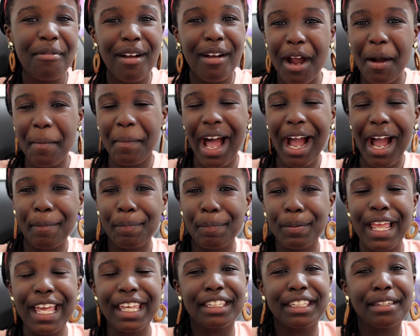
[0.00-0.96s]
we are back
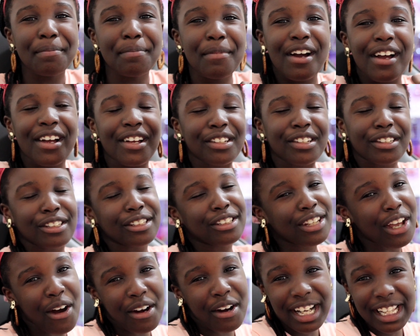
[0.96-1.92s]
playing some more
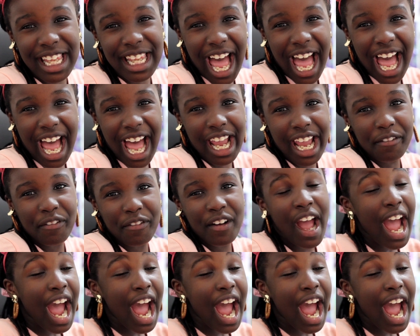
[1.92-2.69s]
Toca Life,